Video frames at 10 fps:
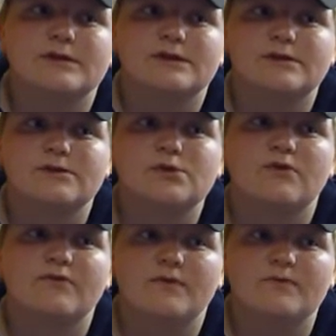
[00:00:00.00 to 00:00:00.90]
It's
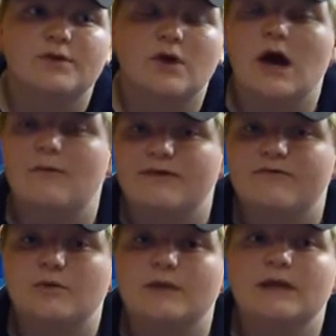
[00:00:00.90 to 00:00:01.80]
sort of calming
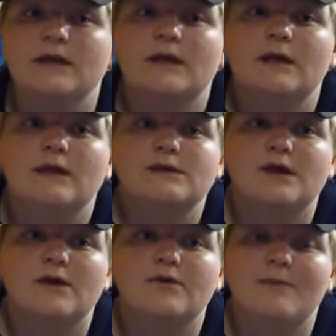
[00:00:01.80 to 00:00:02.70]
for me.
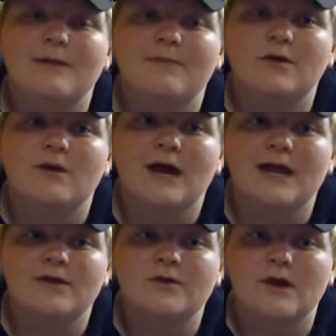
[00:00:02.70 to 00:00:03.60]
So the people
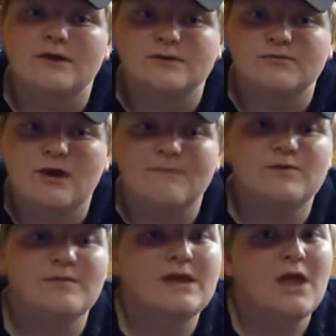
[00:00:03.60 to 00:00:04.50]
who are subscribed
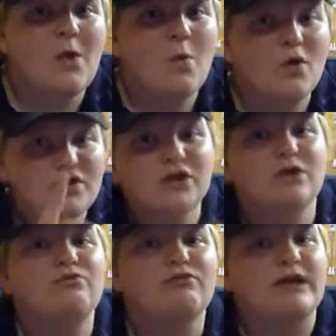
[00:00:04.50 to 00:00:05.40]
to me, what do
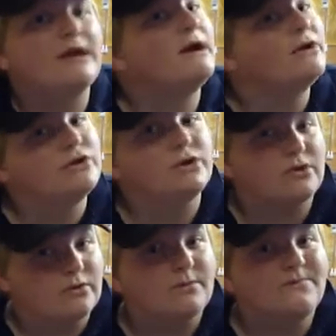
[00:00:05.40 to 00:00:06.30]
you think I should
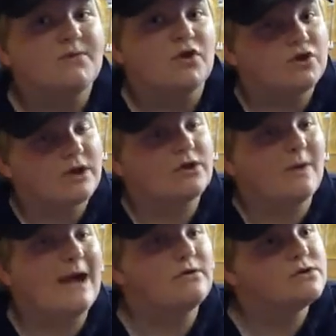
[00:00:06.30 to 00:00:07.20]
do? Should I do
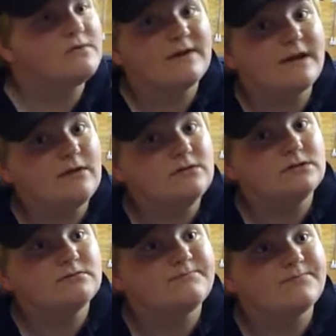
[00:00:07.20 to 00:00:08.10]
how-to
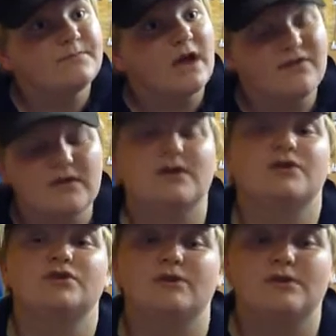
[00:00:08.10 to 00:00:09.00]
videos? I think I
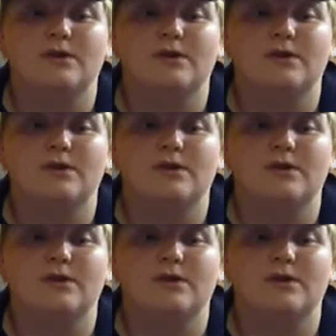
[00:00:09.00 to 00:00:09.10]
should.